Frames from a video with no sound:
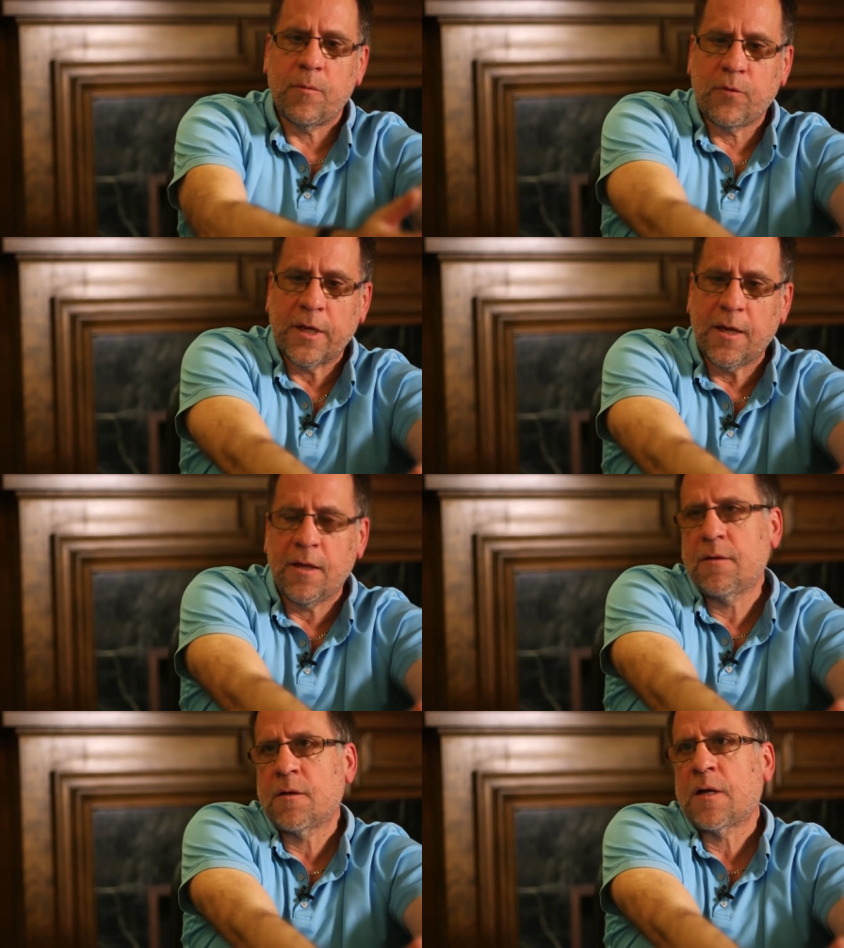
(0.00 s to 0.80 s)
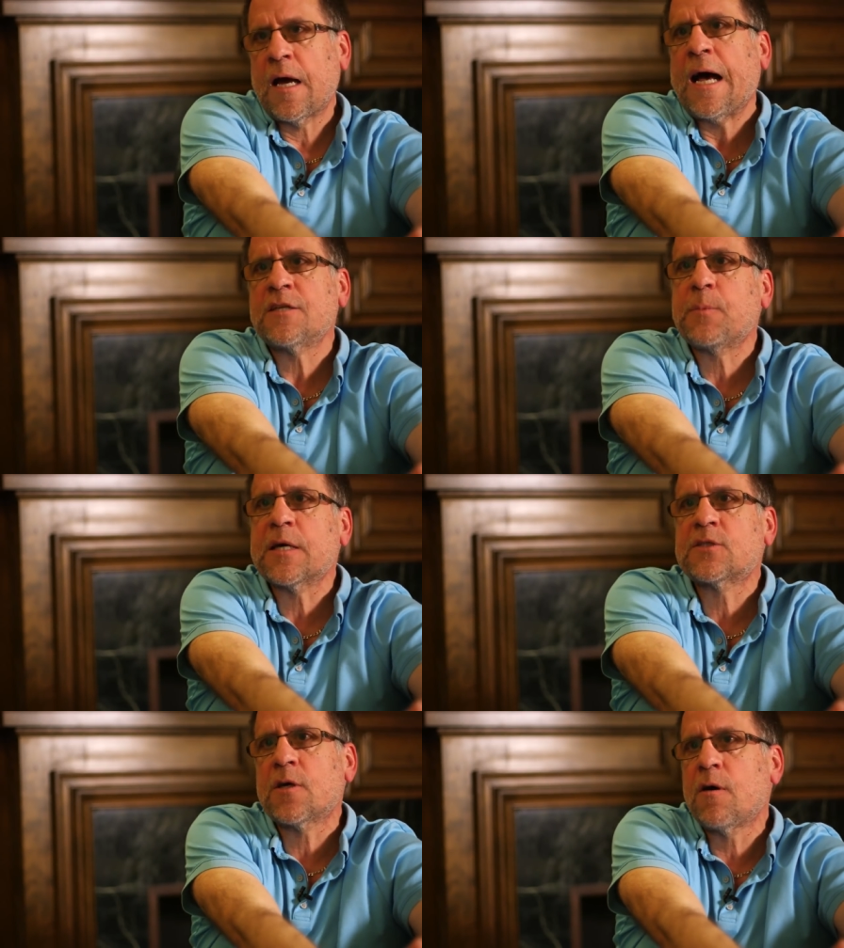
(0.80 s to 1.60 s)
bring in
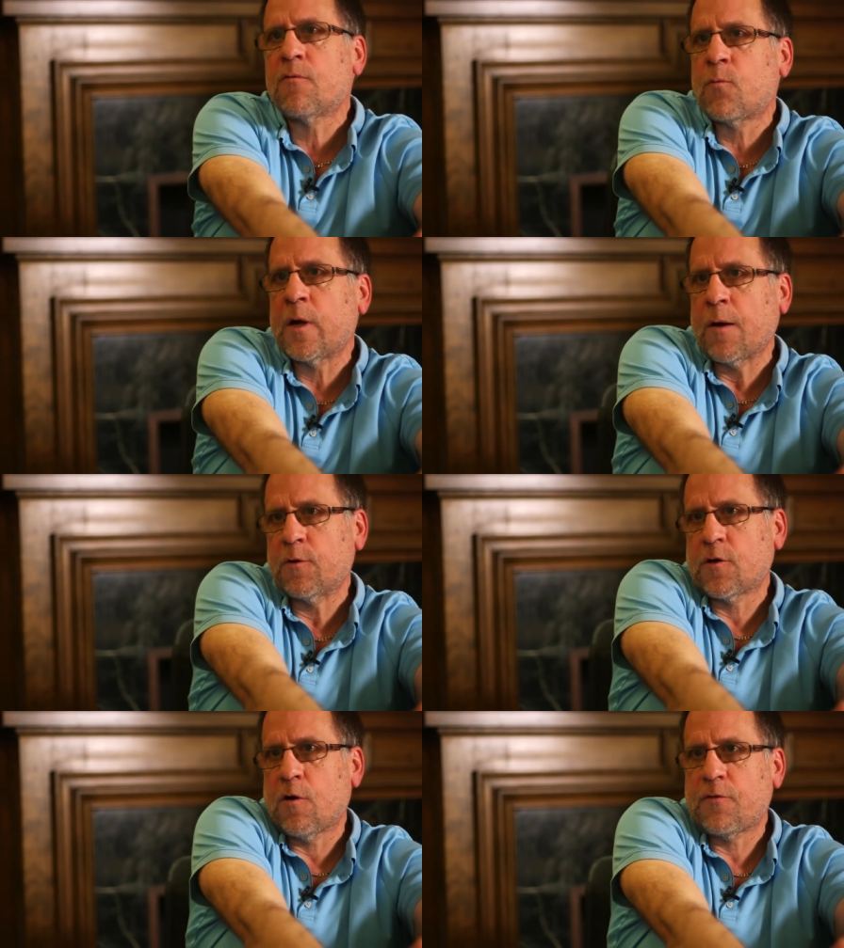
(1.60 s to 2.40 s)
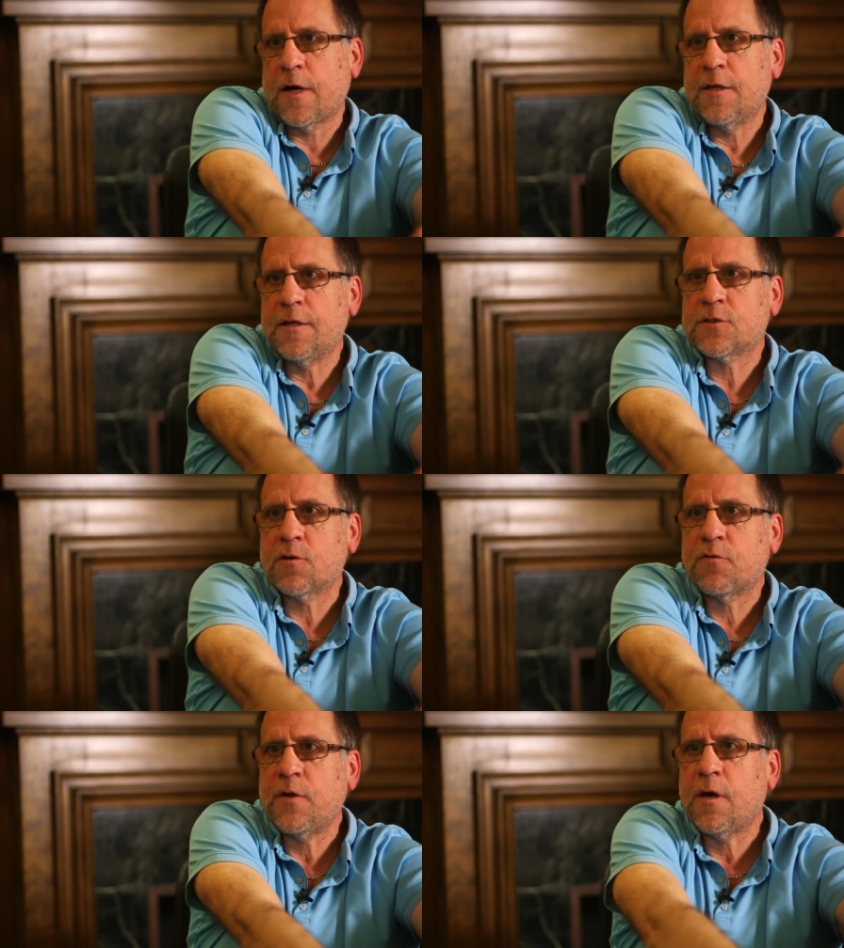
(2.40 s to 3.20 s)
aspects of what I would call Phileia
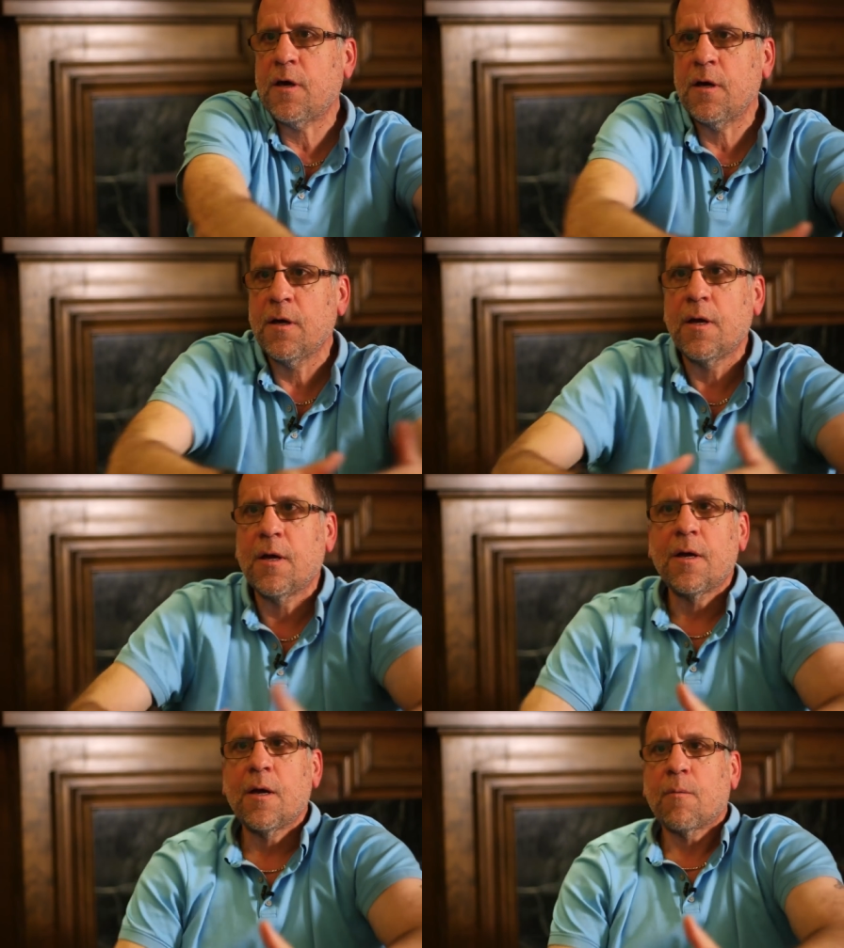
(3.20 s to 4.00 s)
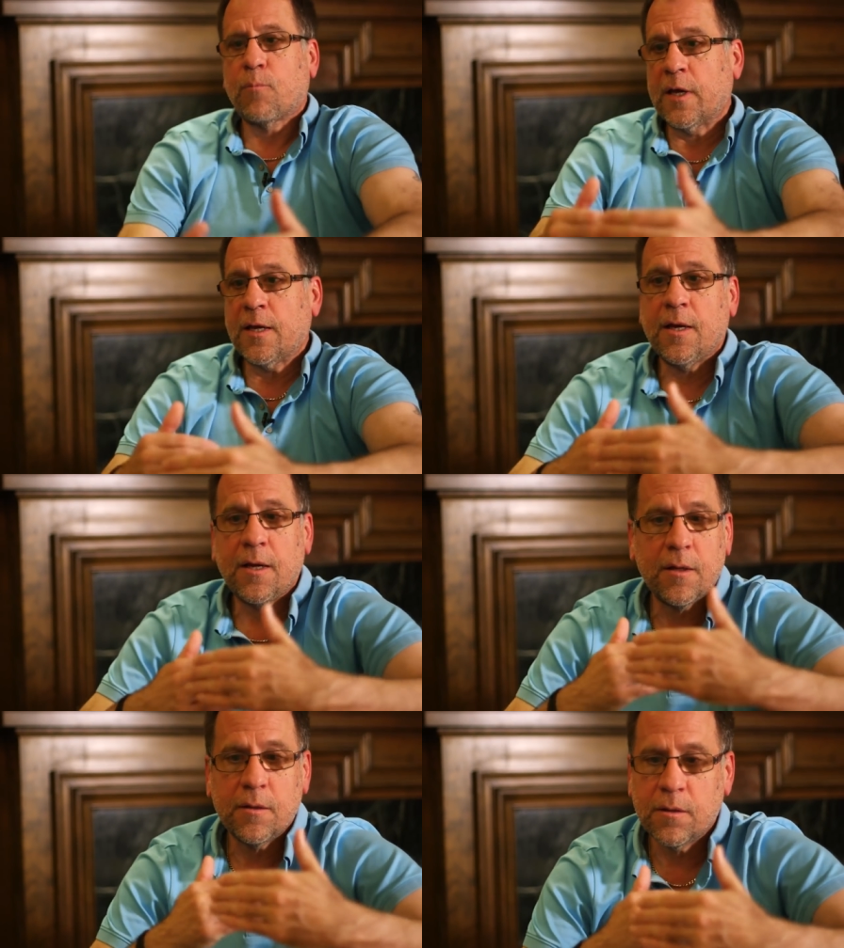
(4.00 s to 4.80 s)
Sophia, bring
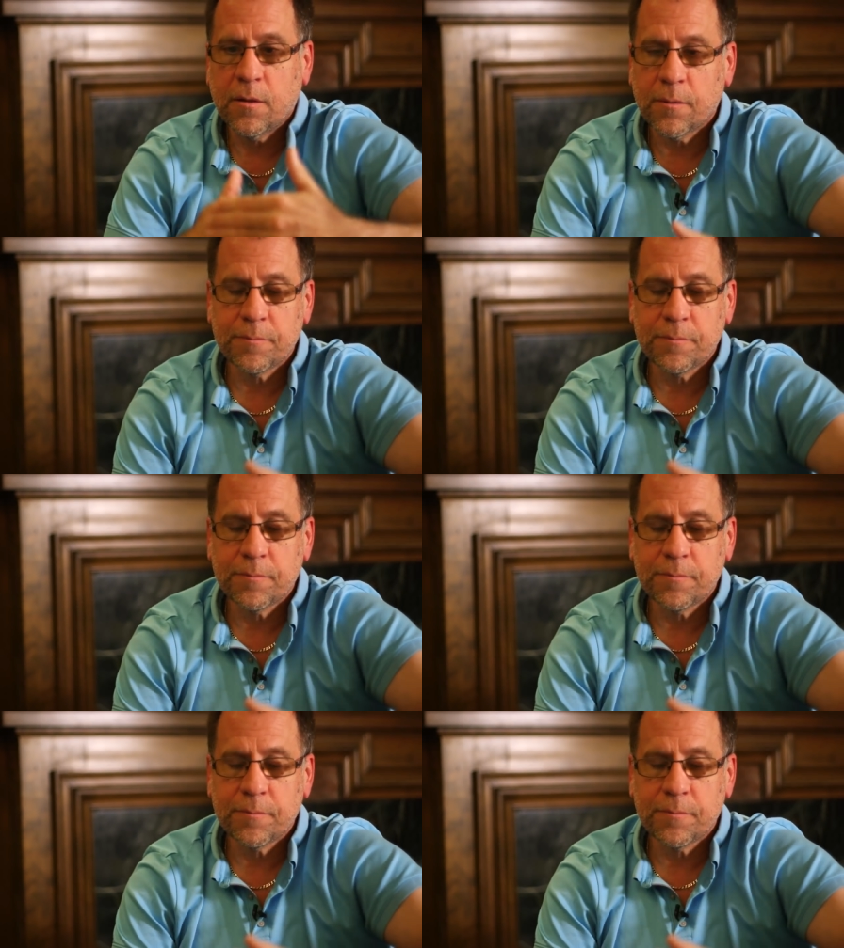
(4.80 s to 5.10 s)
in